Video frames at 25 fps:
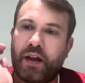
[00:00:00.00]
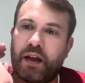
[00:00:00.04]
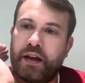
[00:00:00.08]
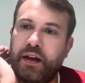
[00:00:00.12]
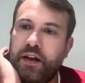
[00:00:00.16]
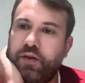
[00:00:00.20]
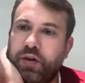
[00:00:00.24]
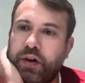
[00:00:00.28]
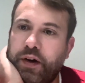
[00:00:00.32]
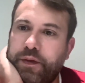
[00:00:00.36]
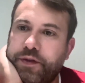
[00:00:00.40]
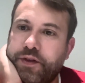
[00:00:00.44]

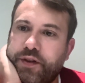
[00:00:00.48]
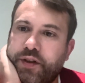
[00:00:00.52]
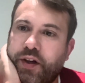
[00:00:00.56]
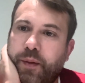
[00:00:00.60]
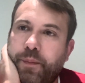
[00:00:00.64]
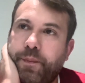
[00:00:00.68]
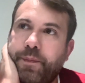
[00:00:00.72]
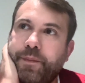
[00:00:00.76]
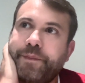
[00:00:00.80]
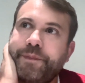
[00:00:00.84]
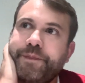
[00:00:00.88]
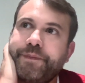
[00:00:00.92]
need to have
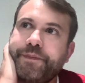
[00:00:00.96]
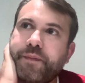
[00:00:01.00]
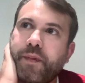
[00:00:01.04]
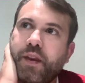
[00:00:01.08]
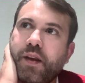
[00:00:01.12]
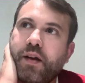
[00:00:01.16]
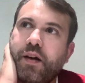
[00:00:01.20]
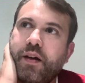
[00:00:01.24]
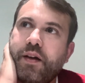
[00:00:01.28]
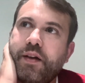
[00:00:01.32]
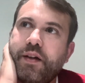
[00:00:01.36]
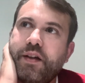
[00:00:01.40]
some
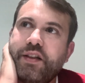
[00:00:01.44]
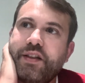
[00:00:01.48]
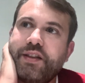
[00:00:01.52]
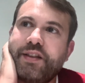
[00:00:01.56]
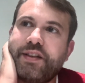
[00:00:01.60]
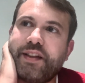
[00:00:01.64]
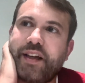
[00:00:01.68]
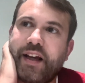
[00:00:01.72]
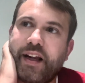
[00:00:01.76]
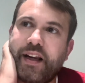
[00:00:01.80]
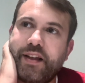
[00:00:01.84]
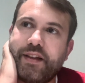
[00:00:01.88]

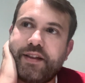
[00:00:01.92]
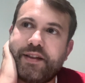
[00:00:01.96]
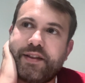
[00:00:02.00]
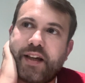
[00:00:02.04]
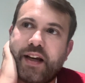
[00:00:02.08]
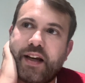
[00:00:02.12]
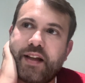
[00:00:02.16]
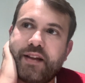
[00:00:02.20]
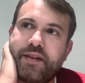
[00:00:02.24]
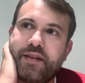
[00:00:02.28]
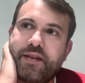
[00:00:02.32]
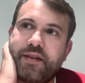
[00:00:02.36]
skill
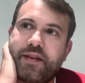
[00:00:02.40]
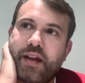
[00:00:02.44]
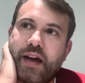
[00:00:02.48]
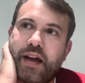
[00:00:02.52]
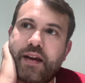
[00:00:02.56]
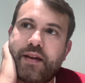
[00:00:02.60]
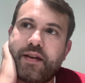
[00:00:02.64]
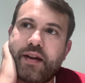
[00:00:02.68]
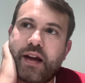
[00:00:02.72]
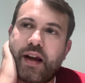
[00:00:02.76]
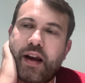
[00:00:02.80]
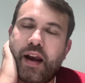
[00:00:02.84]
set
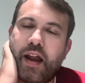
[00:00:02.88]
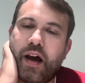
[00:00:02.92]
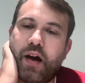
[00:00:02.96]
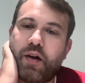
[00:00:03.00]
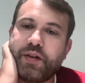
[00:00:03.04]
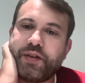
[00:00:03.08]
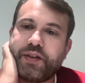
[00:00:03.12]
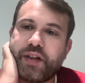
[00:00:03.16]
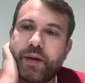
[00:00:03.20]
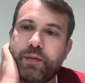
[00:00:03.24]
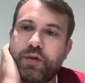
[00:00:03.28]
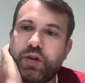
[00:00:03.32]
that
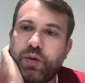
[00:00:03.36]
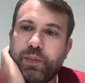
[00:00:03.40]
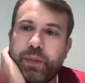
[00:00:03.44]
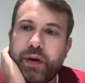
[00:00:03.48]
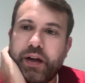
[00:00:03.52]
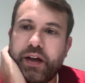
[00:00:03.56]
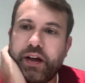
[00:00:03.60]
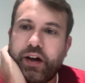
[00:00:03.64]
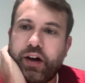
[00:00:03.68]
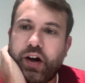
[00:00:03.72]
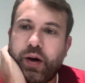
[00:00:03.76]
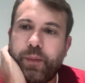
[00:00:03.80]
allows them to
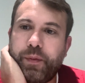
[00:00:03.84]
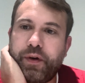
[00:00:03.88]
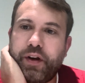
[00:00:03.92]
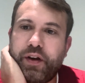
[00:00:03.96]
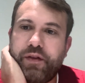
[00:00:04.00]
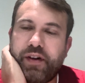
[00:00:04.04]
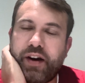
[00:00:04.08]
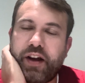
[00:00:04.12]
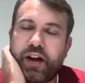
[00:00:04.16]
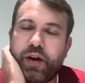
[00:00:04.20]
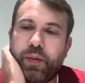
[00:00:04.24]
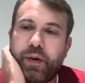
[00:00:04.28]
build a company
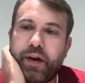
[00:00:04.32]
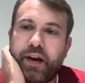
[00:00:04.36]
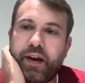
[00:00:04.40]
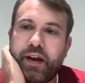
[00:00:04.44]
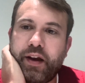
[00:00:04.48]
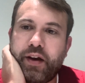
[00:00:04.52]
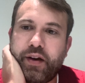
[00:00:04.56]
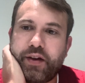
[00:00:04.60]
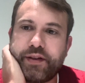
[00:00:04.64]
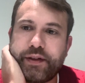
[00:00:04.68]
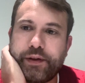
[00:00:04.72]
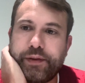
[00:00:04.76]
very quickly,
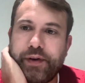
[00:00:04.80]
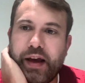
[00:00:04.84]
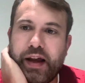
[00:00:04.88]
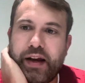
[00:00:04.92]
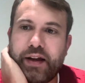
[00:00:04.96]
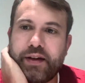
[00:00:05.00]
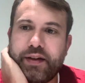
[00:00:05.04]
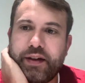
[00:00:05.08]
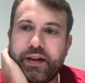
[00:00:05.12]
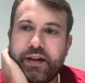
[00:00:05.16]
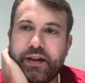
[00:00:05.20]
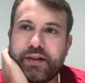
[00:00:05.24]
because the
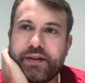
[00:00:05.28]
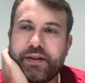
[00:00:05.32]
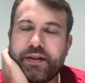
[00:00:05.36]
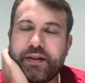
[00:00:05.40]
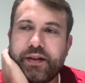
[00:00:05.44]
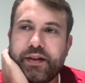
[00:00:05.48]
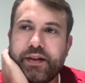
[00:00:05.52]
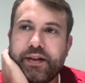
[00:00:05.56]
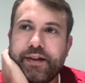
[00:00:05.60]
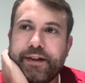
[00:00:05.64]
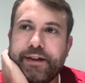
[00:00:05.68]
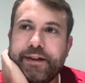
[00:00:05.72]
reality
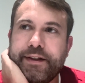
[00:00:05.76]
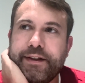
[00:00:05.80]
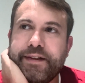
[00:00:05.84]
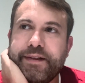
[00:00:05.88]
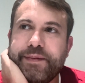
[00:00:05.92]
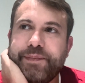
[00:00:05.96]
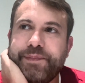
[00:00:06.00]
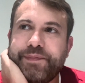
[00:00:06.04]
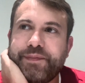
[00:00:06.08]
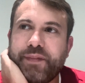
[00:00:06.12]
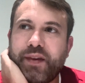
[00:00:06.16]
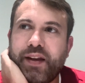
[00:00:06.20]
is
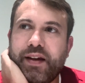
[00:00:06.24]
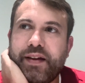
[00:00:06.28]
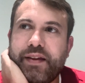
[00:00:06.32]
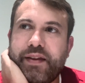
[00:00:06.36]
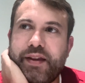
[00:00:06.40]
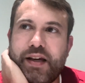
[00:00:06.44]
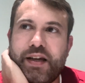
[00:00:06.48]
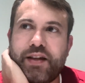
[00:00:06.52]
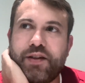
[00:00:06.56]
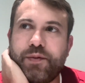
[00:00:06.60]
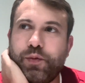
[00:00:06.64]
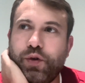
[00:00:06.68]

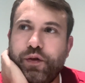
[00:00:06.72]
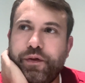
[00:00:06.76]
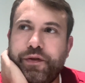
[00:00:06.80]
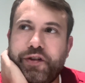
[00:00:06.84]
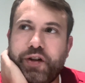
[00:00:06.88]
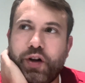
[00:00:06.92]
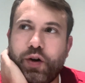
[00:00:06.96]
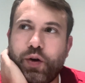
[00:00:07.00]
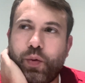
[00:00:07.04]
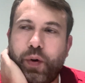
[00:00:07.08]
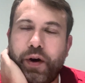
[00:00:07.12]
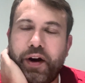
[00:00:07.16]
things move
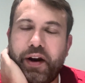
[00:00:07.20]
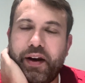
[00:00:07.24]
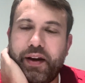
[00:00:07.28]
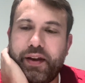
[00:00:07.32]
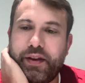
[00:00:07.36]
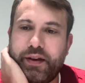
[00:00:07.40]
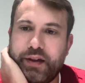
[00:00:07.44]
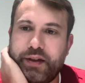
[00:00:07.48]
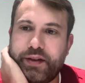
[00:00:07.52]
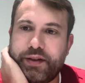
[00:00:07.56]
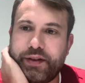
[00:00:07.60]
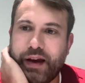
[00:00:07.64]
so quickly
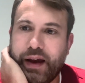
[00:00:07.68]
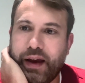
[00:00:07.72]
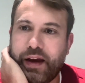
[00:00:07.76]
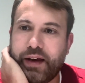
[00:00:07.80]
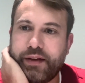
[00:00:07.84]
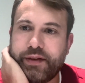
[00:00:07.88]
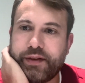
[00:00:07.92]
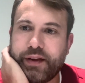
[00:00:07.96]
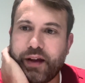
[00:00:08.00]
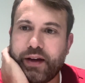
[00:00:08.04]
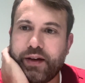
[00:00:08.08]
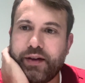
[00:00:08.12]
these
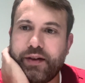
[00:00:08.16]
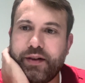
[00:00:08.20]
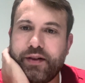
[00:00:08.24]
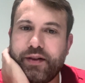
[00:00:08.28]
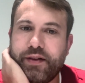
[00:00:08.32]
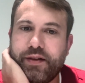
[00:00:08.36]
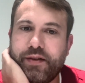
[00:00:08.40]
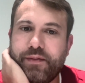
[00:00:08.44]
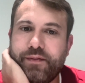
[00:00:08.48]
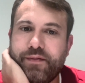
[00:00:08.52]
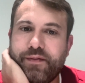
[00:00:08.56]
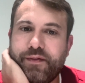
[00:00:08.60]
days that
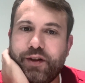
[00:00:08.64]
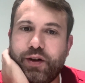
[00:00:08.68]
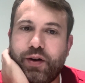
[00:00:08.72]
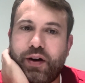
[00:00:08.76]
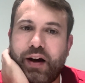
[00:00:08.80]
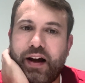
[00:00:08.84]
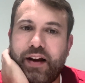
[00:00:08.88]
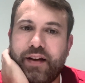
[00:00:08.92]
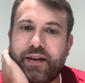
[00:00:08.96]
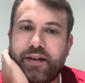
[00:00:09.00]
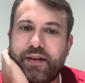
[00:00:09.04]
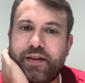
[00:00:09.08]
you
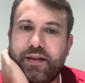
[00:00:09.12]
can't